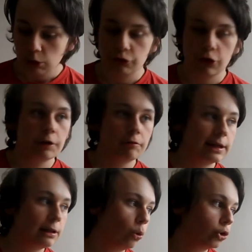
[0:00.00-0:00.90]
once I
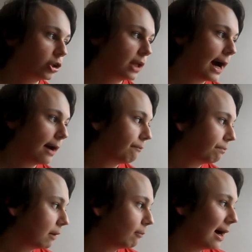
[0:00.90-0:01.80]
relaunch that,
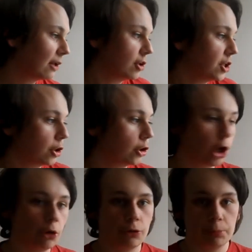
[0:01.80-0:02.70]
well, actually, you
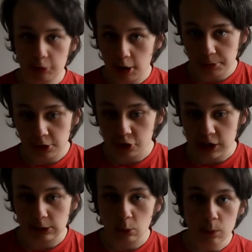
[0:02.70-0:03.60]
can go subscribe to the
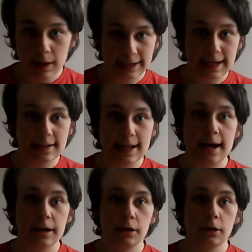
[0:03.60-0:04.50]
channel and get
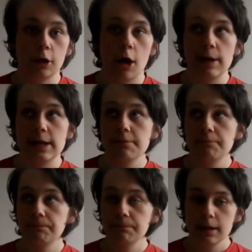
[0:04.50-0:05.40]
that
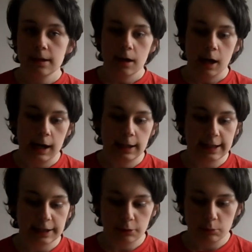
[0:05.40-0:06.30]
going.
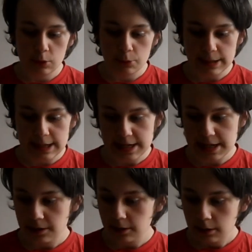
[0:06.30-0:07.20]
Link will
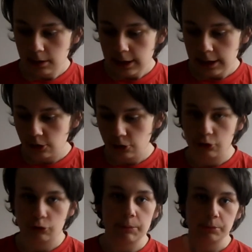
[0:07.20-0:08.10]
be in the
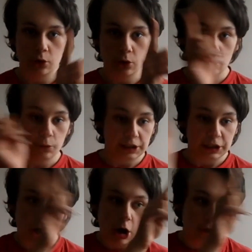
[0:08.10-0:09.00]
description or in
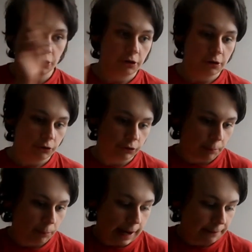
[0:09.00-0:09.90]
a card
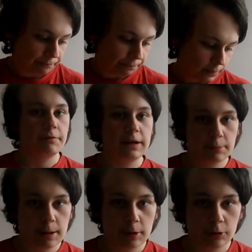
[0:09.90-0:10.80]
somewhere. So,
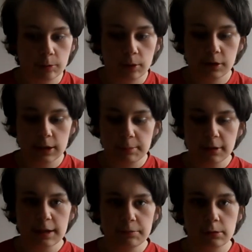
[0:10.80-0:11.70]
thank you very much for watching,
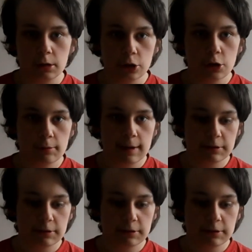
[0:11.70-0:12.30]
everyone. If you are new